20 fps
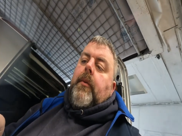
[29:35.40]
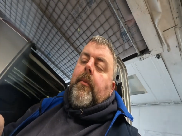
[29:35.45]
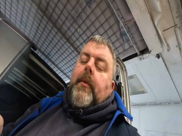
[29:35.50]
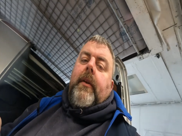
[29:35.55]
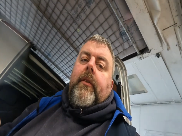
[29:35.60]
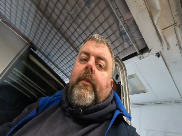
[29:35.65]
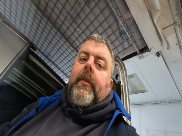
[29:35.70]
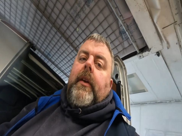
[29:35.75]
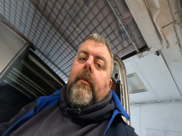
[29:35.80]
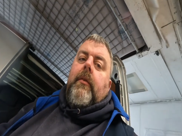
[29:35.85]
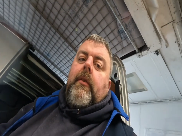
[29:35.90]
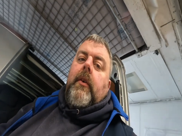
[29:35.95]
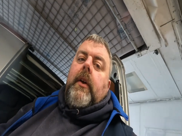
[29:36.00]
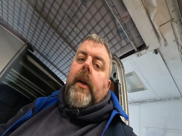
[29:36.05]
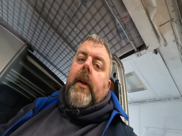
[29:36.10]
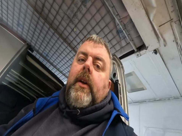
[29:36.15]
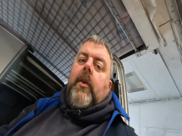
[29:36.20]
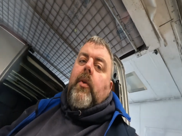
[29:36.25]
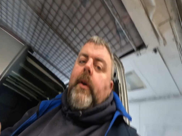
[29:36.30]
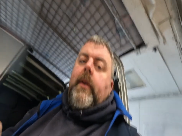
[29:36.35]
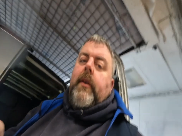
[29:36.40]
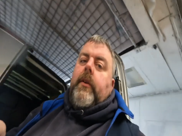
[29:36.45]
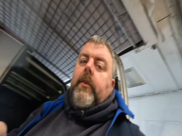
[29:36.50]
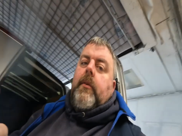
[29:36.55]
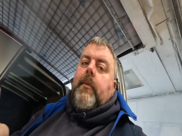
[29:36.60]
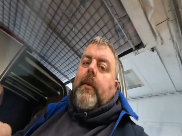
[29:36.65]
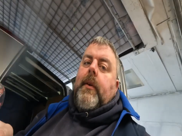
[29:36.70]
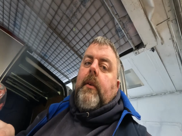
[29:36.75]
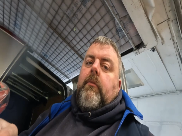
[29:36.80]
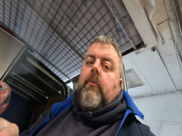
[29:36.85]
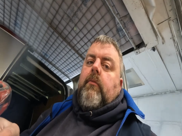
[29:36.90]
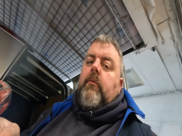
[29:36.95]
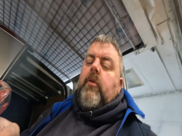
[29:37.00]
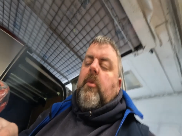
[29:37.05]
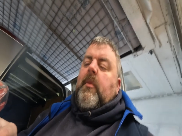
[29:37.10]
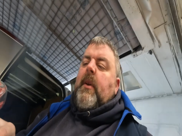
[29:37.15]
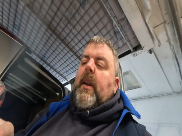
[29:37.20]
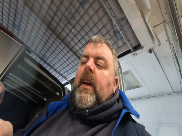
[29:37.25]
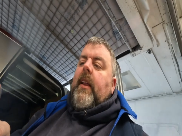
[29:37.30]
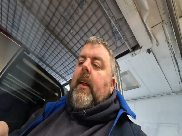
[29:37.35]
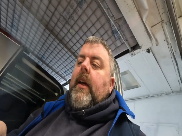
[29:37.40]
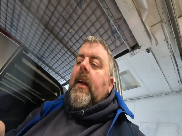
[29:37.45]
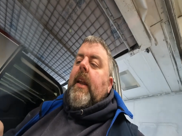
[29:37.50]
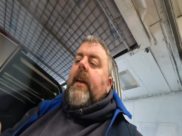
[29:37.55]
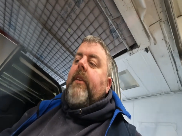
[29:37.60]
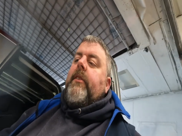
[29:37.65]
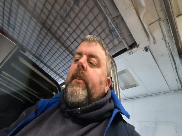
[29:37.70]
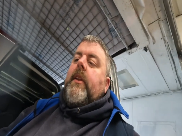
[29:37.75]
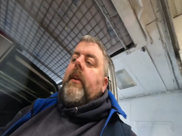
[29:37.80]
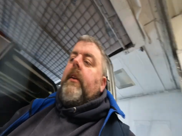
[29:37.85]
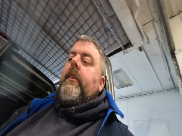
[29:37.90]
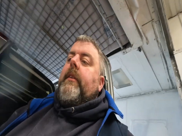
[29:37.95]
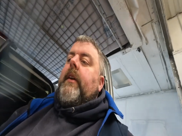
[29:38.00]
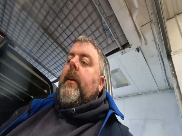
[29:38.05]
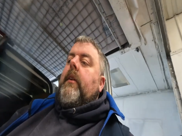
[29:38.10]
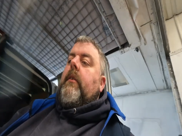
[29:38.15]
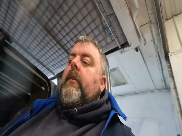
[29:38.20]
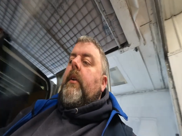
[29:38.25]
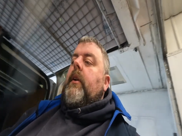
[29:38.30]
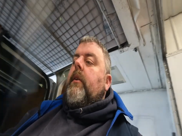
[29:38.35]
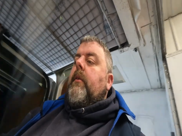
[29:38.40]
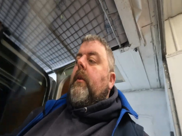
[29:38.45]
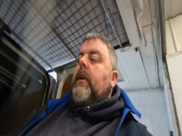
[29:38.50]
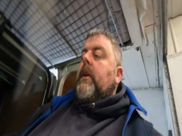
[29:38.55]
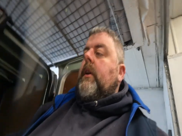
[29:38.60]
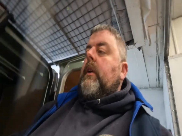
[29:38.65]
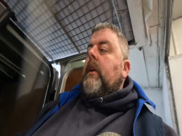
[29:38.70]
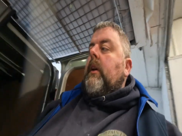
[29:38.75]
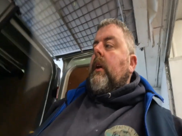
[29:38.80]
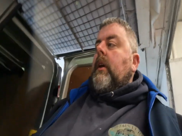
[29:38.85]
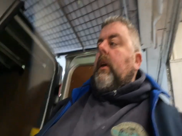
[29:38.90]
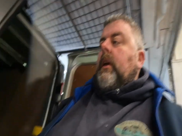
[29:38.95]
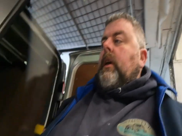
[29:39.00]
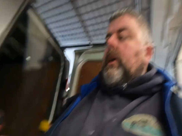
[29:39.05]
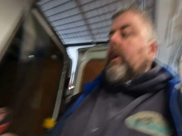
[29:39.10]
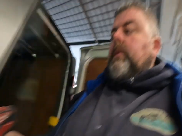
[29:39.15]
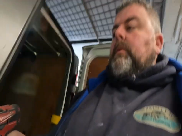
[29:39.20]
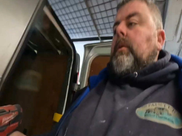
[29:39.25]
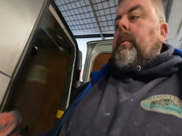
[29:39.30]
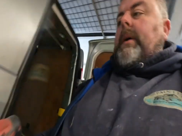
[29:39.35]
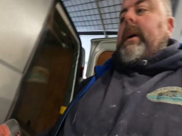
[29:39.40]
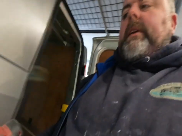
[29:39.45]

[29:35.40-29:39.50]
about 7 or 8 quid or something like that, less than a tenner anyway. But